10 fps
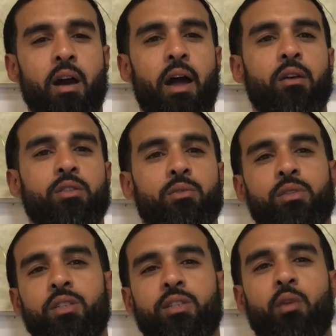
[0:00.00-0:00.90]
I also
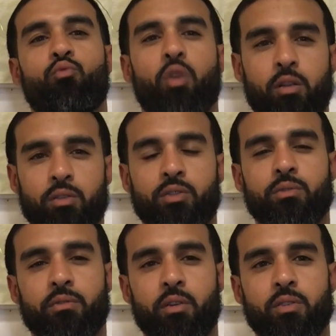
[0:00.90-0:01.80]
teach at Rutgers
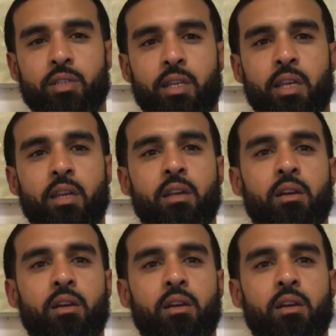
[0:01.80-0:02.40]
University